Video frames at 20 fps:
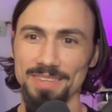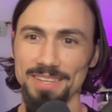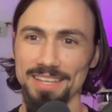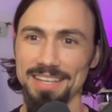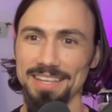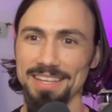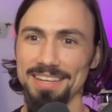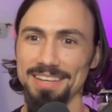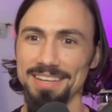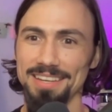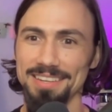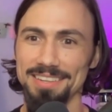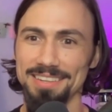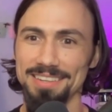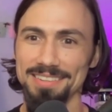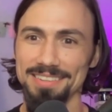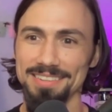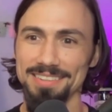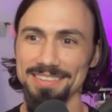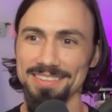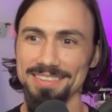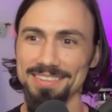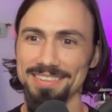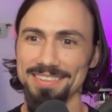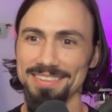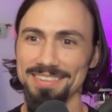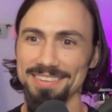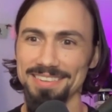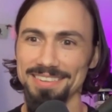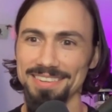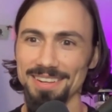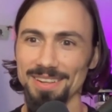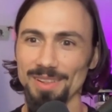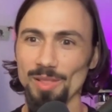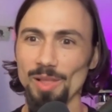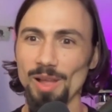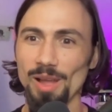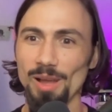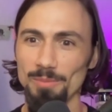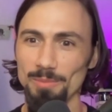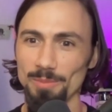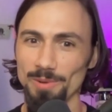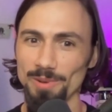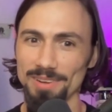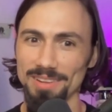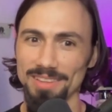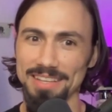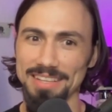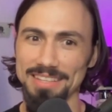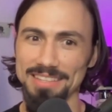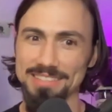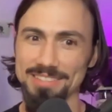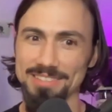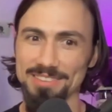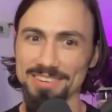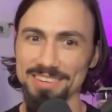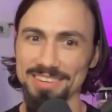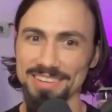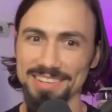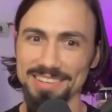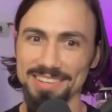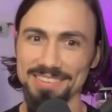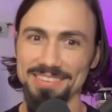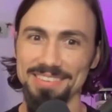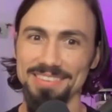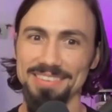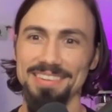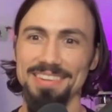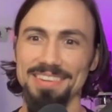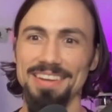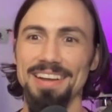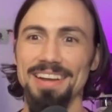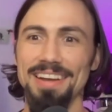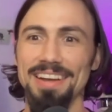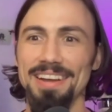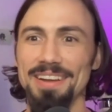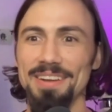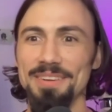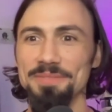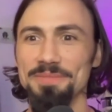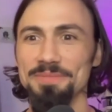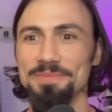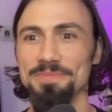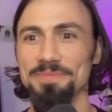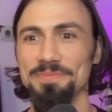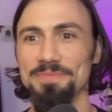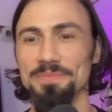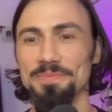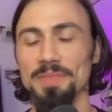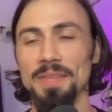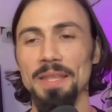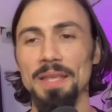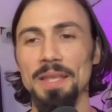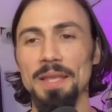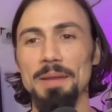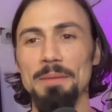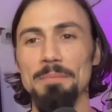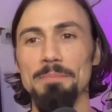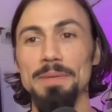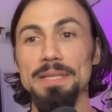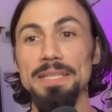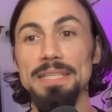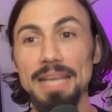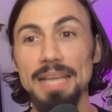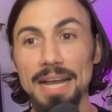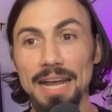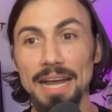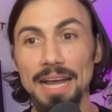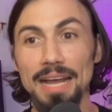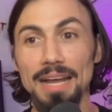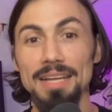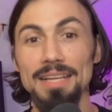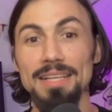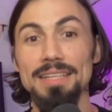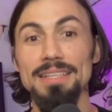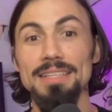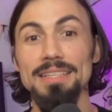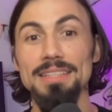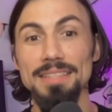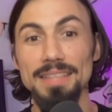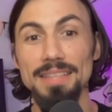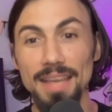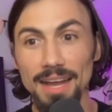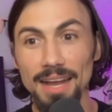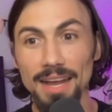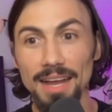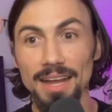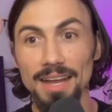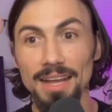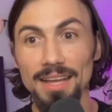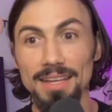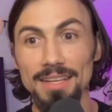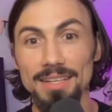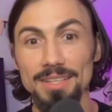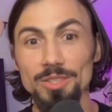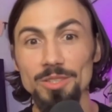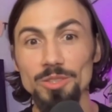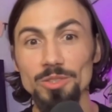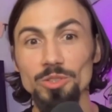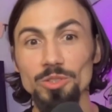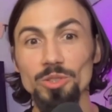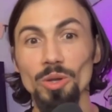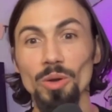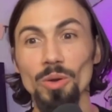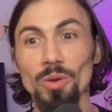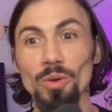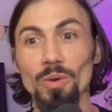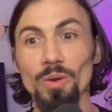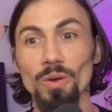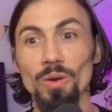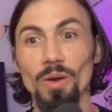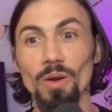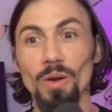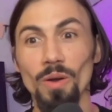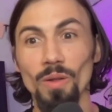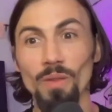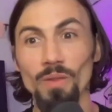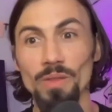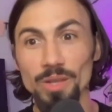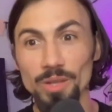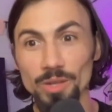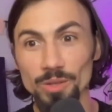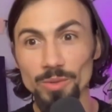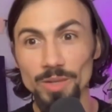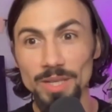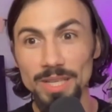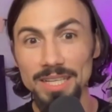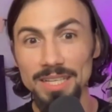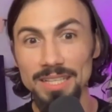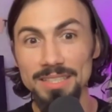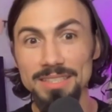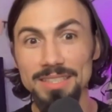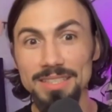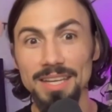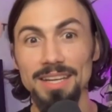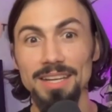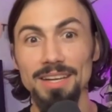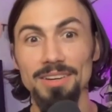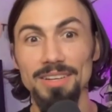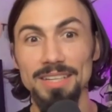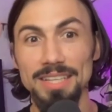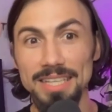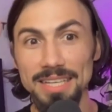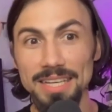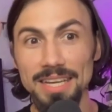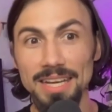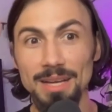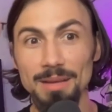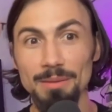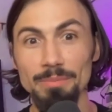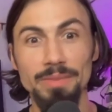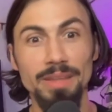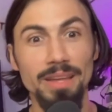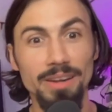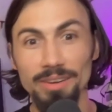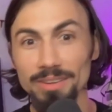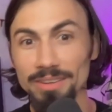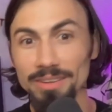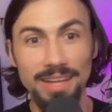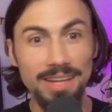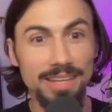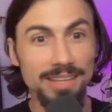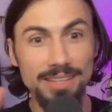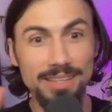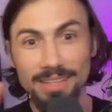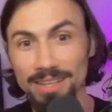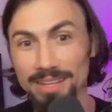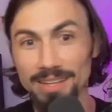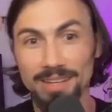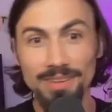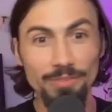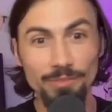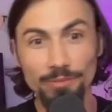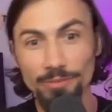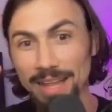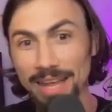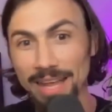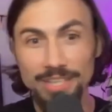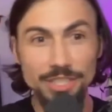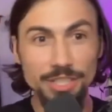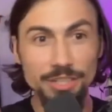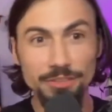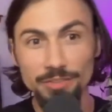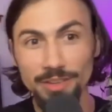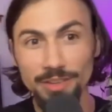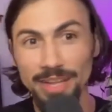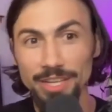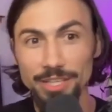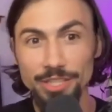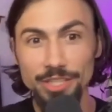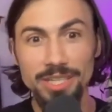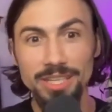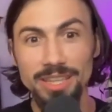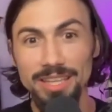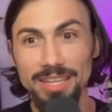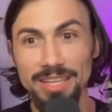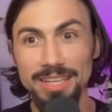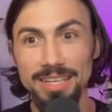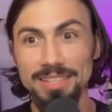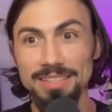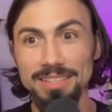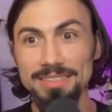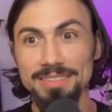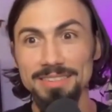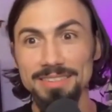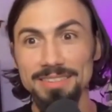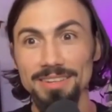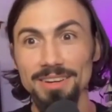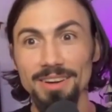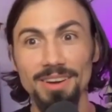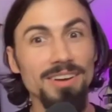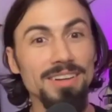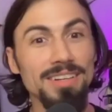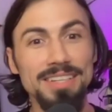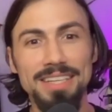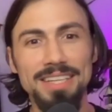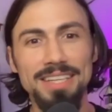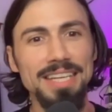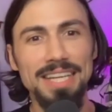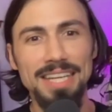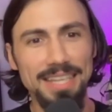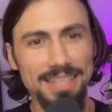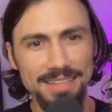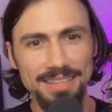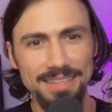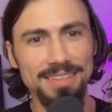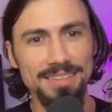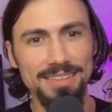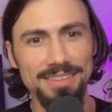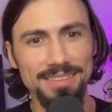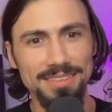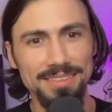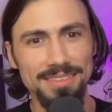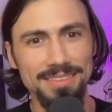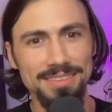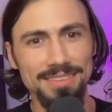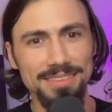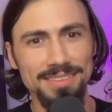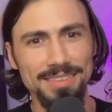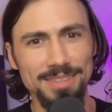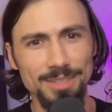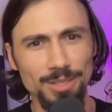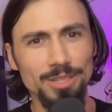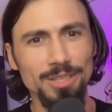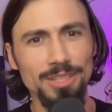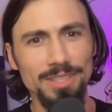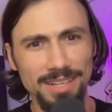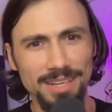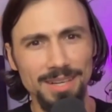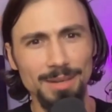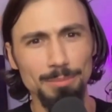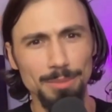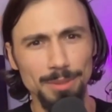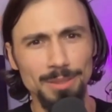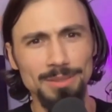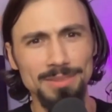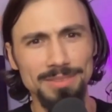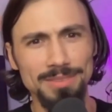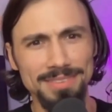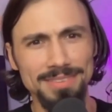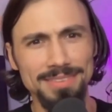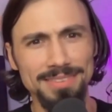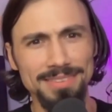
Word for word: and a lot more to that story. Um, but yeah, yeah. So all the ingredients that are E M, that are like the flashy, flashy things, they're already in the good compost.